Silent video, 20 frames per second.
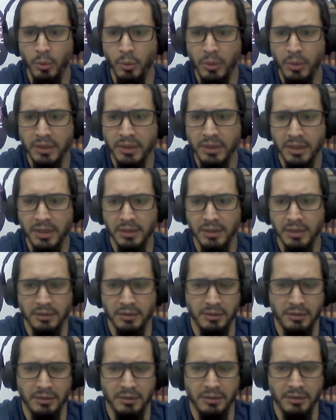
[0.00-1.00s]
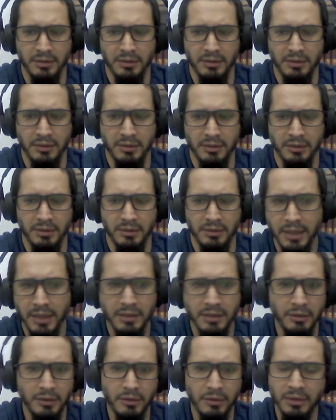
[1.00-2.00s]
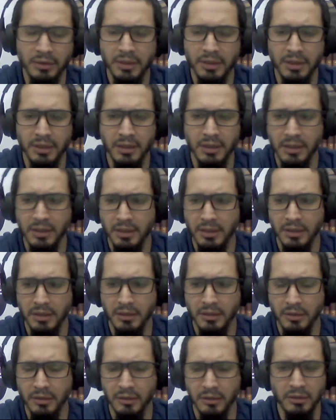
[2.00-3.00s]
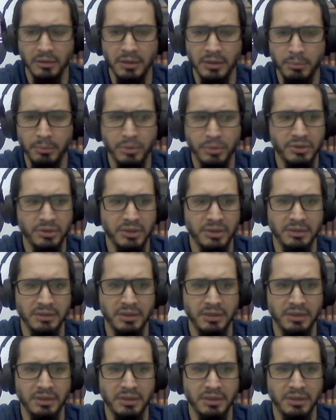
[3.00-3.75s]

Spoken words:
the cartoon explained all the process.